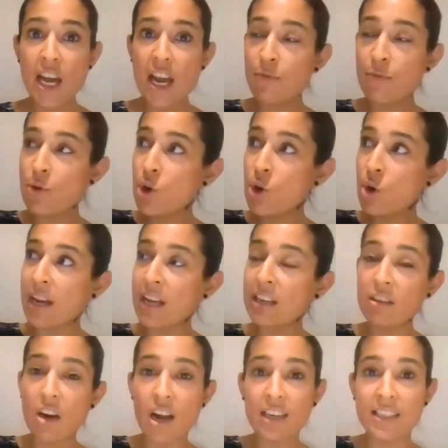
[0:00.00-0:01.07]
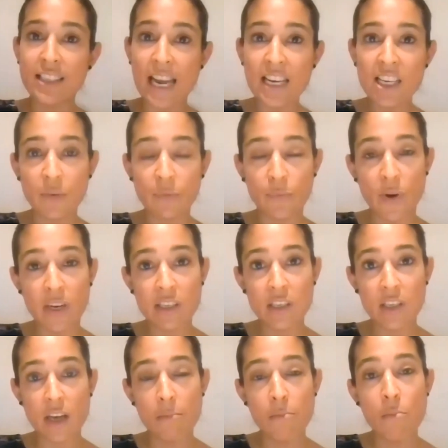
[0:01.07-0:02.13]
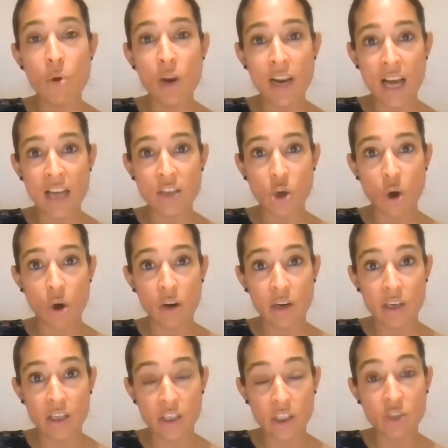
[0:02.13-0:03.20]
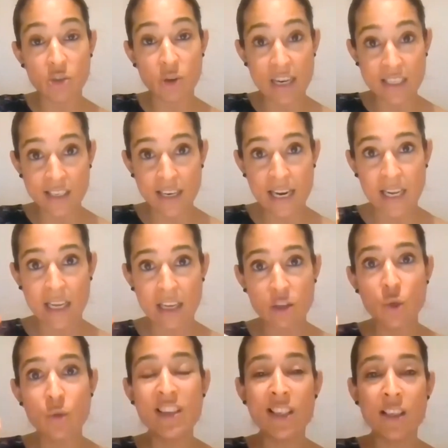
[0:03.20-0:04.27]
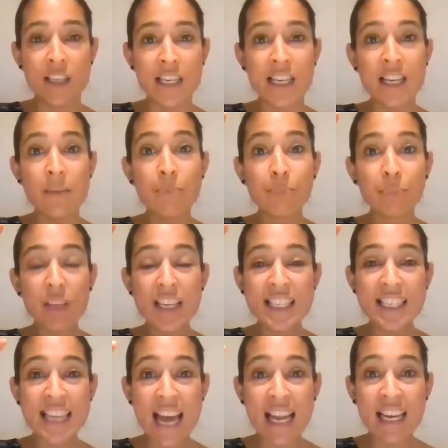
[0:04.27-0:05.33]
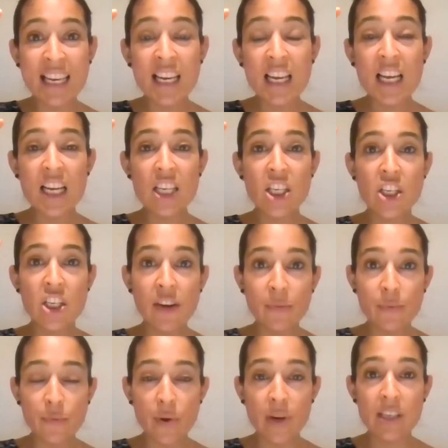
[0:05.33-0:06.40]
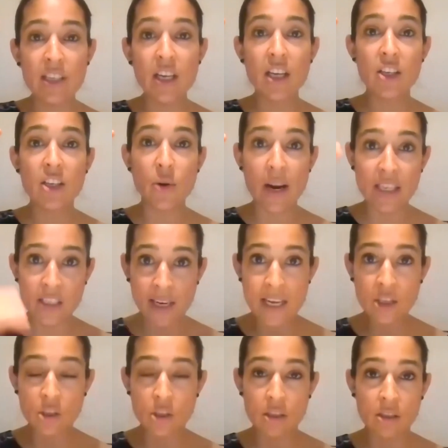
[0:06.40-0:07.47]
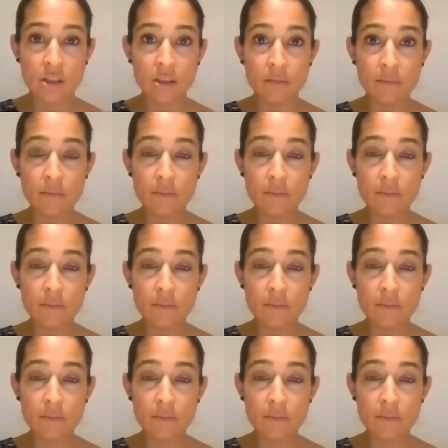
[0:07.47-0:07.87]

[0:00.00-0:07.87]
if you look at 10 different mullah scholars translating, you will see 10 different translations.